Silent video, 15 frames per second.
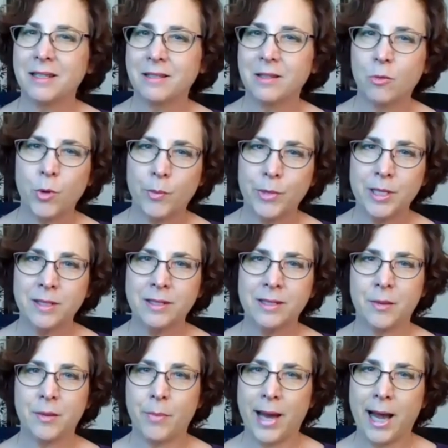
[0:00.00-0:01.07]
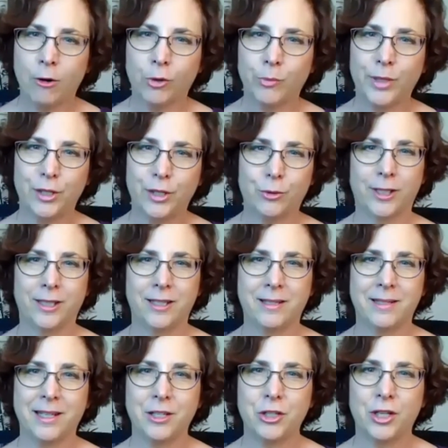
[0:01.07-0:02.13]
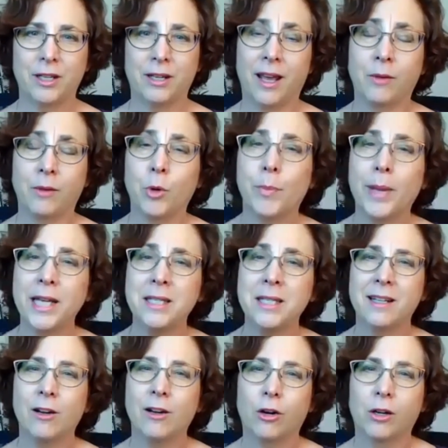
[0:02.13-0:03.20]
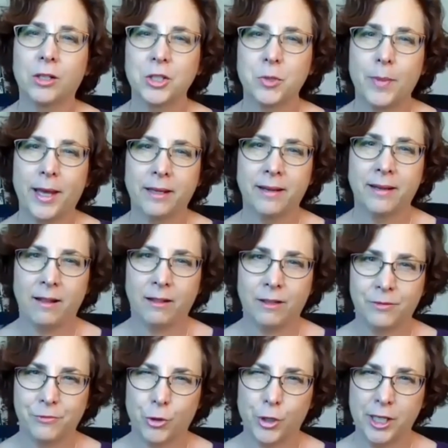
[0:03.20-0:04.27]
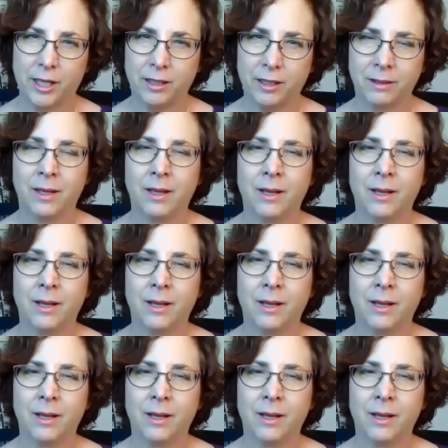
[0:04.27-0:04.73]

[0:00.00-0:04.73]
is a women's empowerment organization, and we're based in Carlsbad, California.